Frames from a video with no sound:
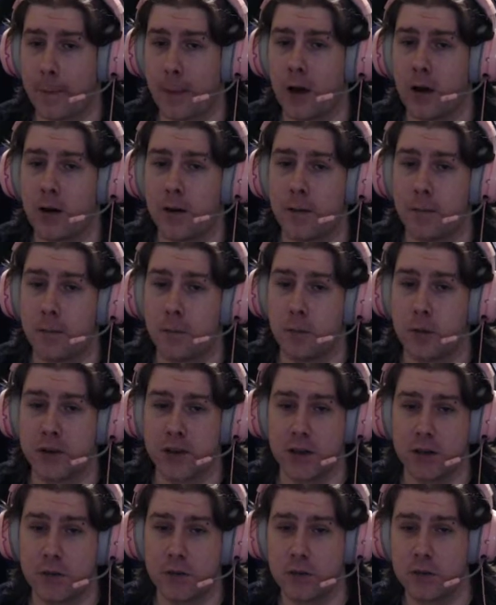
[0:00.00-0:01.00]
But
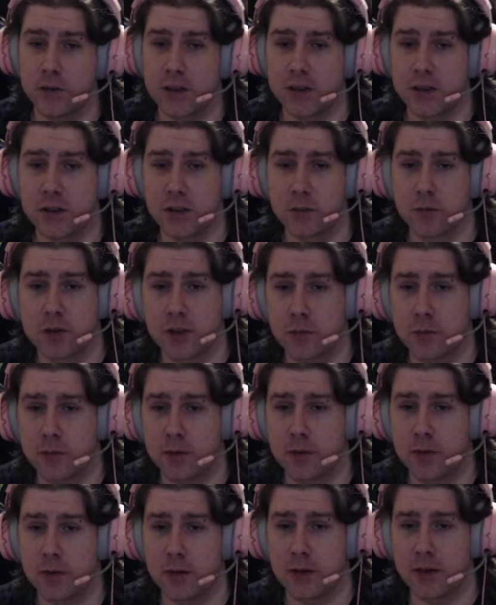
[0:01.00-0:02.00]
yeah, that sums up
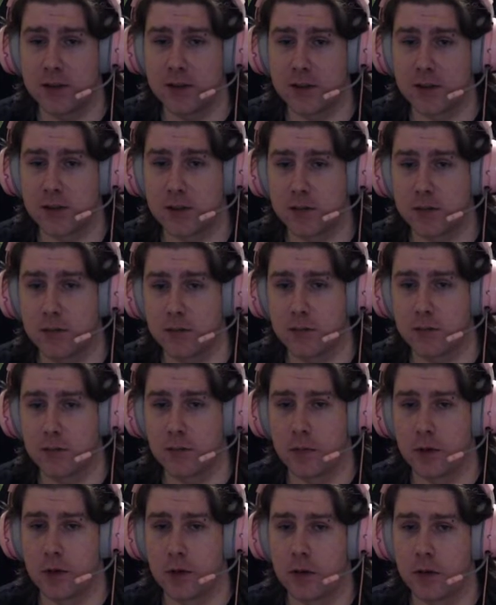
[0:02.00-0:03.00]
this.
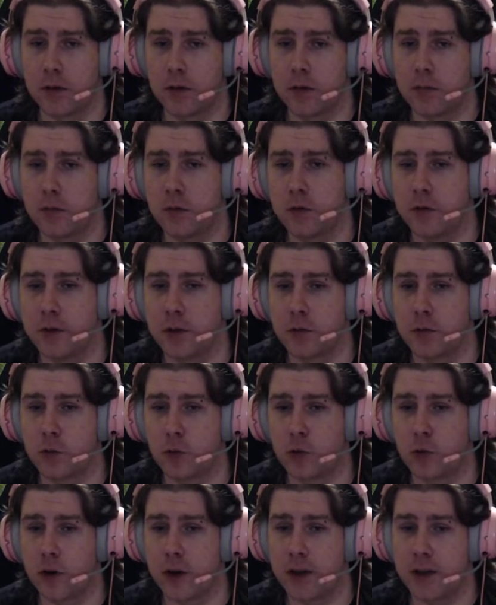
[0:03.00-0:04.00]

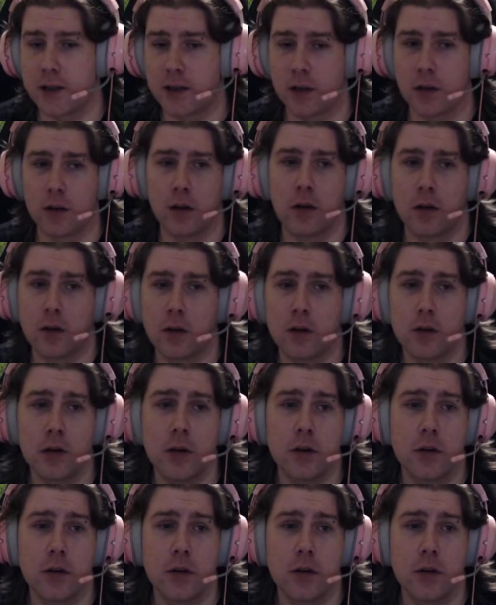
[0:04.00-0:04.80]
Moving right along.